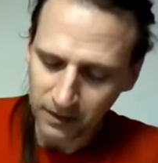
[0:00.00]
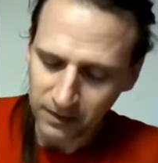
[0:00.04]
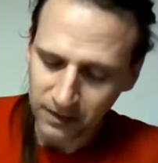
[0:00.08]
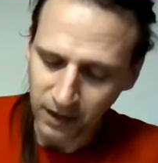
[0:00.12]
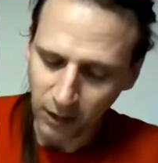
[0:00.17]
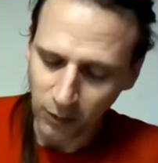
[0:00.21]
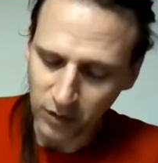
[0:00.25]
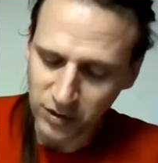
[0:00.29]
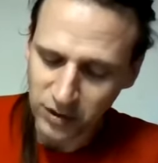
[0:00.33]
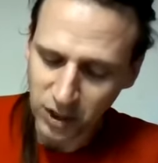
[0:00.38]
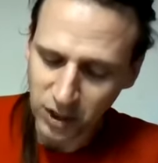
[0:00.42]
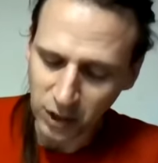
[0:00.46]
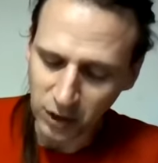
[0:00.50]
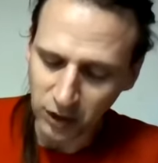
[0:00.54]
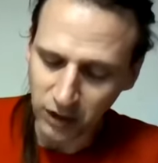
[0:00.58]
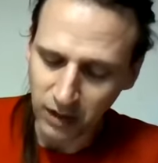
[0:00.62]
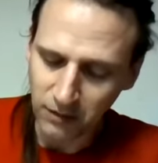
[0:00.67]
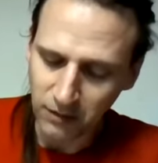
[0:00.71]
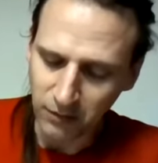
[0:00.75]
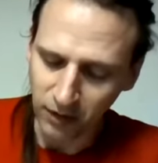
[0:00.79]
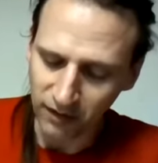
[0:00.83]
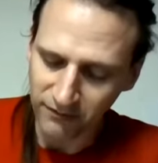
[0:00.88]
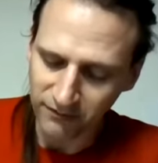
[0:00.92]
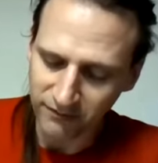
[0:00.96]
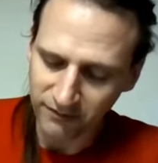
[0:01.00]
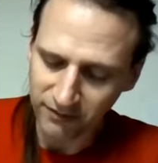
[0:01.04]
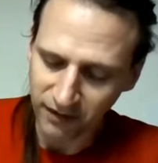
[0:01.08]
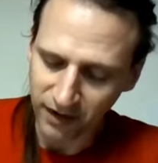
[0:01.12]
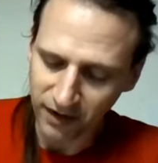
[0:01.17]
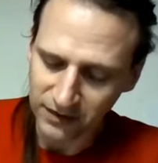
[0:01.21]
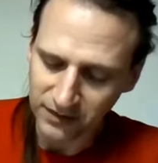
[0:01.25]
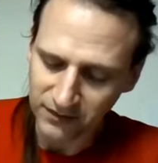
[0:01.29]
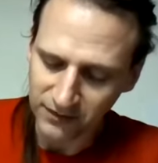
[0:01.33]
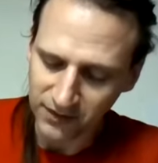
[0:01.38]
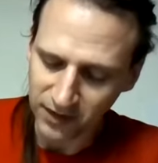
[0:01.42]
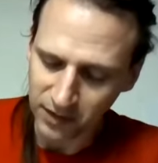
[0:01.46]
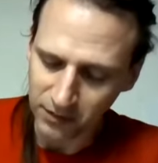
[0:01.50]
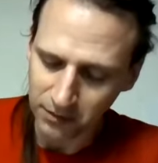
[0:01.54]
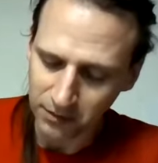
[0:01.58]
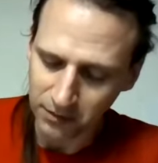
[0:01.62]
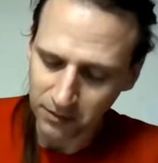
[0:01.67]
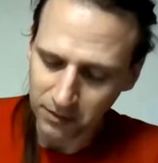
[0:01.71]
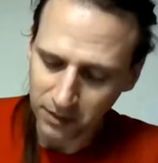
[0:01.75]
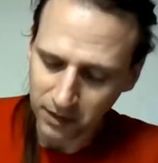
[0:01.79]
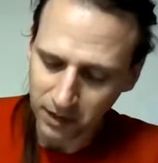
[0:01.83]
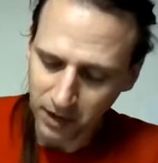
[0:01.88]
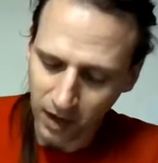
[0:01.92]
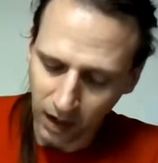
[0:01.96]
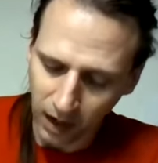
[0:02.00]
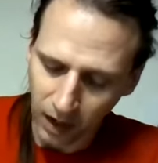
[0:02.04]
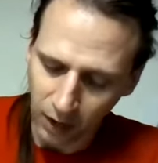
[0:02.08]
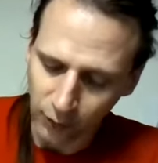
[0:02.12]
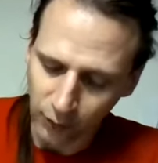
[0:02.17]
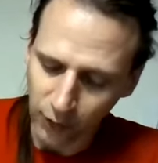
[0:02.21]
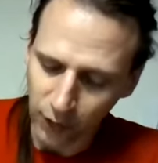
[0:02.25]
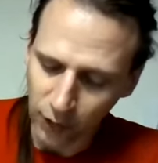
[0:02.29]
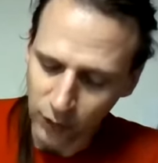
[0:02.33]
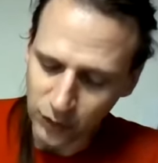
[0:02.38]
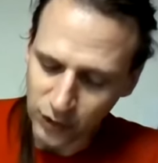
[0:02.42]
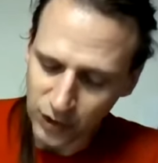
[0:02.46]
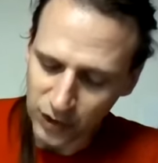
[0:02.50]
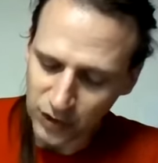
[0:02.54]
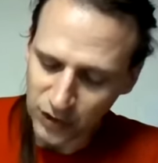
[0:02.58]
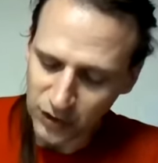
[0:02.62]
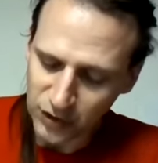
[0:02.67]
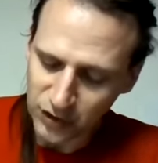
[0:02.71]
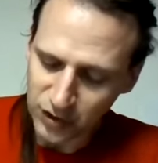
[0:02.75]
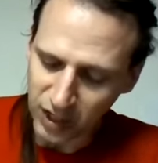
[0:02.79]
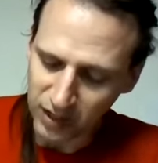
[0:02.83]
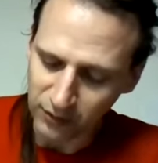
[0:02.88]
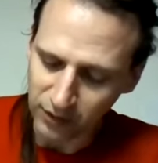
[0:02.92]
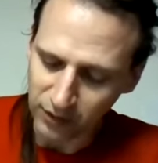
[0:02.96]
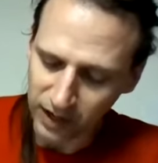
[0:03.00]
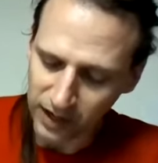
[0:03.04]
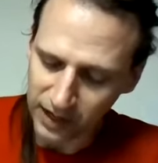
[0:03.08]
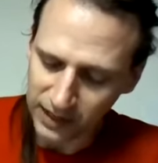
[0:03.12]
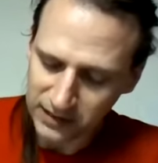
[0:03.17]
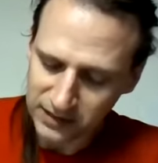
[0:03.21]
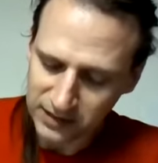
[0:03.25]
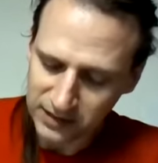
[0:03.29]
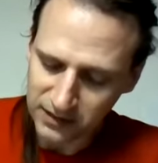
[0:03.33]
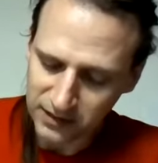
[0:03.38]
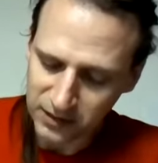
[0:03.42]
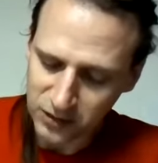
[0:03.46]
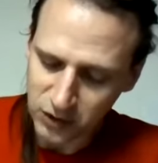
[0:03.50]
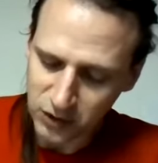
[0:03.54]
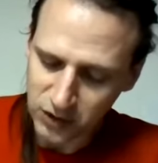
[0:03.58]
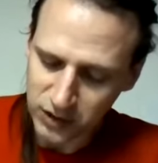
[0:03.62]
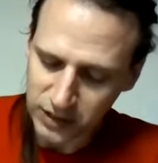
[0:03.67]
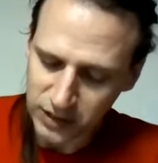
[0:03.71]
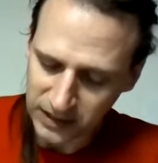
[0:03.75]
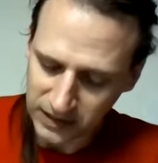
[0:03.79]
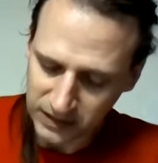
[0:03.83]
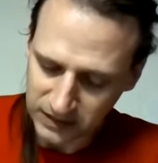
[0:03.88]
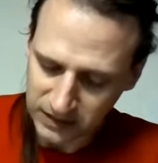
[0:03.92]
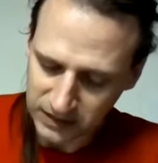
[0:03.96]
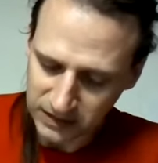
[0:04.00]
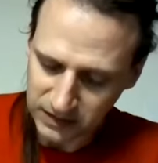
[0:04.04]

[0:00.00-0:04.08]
There was a glimmer in front of them, a rosy sunrise in the trees.